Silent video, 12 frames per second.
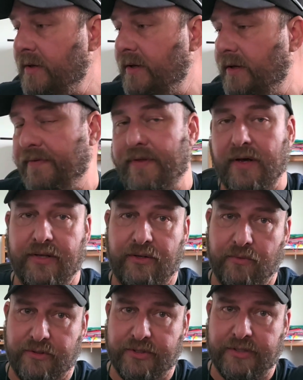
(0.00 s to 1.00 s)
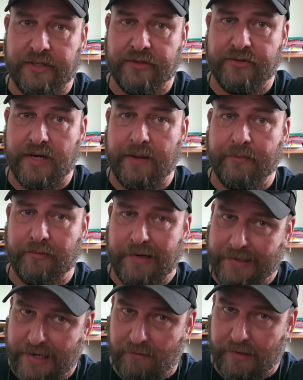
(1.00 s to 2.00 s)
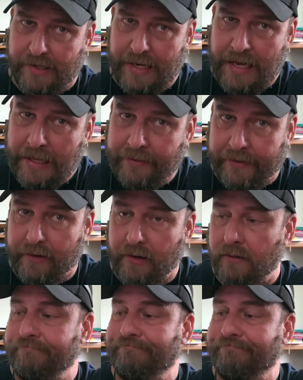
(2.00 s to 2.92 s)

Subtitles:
and thought you were just going to drop a red dot right on there,